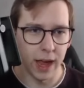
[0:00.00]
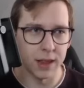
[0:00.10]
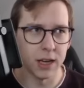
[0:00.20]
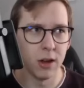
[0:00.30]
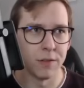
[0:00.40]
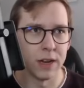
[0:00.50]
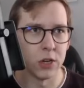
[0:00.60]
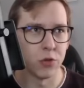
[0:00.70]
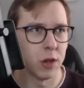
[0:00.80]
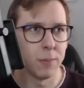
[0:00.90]
And then you have
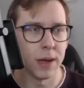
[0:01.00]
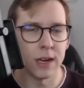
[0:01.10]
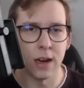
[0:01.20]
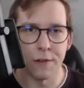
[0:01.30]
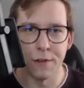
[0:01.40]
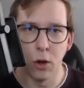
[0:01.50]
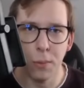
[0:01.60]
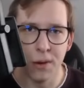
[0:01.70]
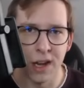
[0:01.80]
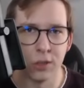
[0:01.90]
like Drill Peck and like
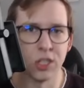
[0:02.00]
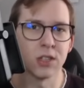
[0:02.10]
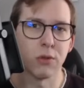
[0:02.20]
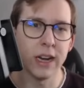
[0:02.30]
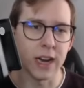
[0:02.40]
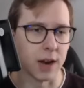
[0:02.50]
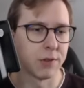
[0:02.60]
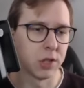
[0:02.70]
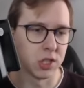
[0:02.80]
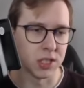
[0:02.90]
Foul Play, which is great
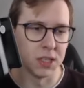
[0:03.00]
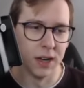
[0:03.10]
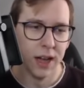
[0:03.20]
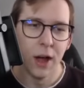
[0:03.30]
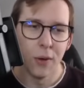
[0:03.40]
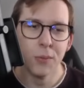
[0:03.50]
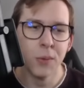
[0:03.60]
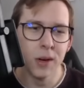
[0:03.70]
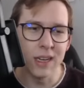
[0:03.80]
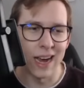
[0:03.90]
coverage. So
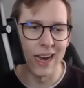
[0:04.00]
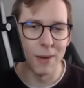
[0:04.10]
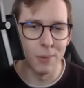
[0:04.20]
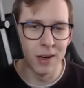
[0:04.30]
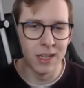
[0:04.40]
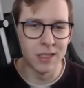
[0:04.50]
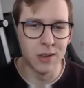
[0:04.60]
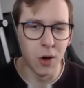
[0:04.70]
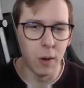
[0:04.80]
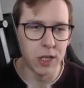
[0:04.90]
would kind of put it into
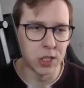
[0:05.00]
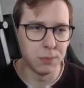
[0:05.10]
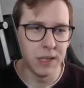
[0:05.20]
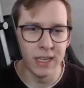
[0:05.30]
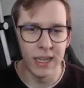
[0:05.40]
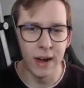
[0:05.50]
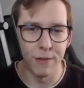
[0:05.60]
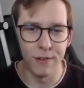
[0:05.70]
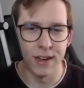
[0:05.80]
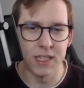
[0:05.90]
low-ish B tier.
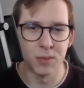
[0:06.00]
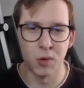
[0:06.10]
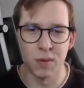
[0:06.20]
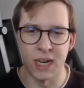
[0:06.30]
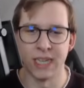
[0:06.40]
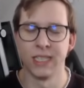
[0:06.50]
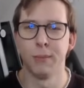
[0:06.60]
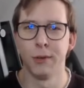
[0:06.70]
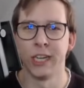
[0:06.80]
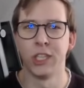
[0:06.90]
I feel like this Pokemon has
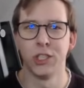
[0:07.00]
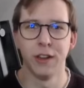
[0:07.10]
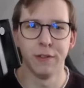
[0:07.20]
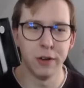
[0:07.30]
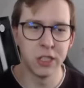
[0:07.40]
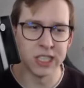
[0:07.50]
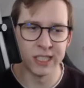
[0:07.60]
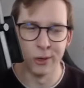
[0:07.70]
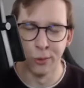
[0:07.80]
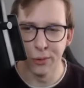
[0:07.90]
some potential in the future,
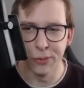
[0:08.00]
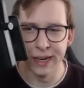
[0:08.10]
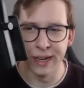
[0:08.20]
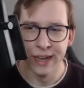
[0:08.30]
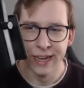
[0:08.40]
so would really